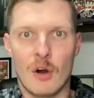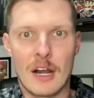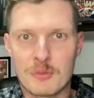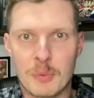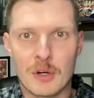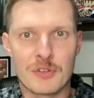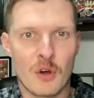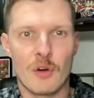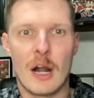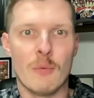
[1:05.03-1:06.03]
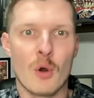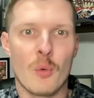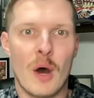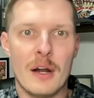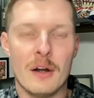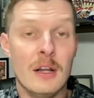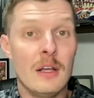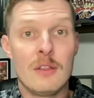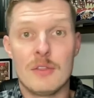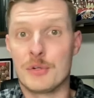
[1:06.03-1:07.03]
our experts over at RotoWire.
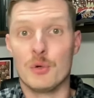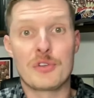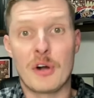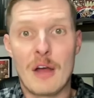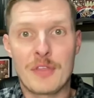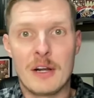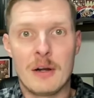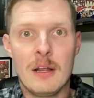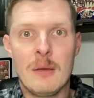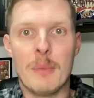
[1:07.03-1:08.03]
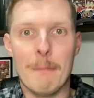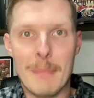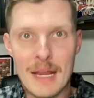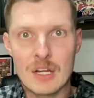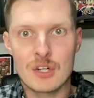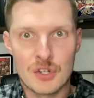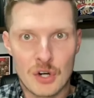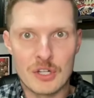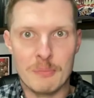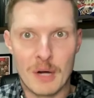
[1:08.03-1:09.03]
The tools are out there, but make
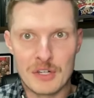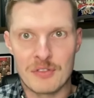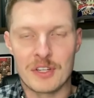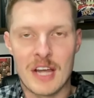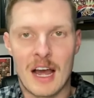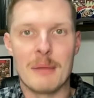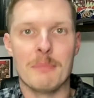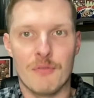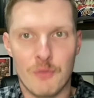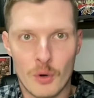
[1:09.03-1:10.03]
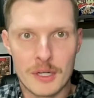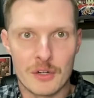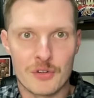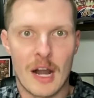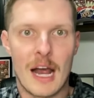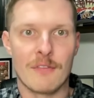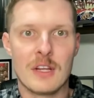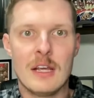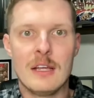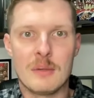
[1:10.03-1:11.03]
sure you budget the time before your
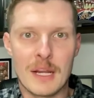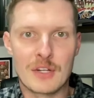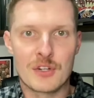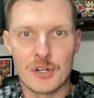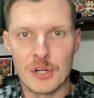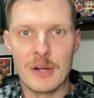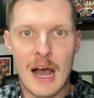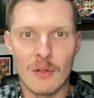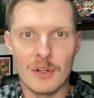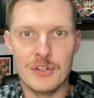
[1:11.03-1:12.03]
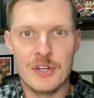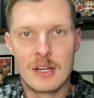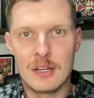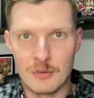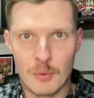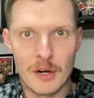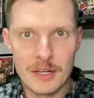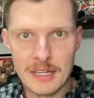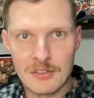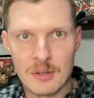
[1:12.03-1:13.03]
draft to make sure your knowledge is where
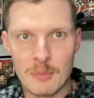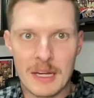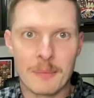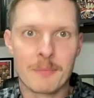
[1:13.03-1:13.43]
it needs to be.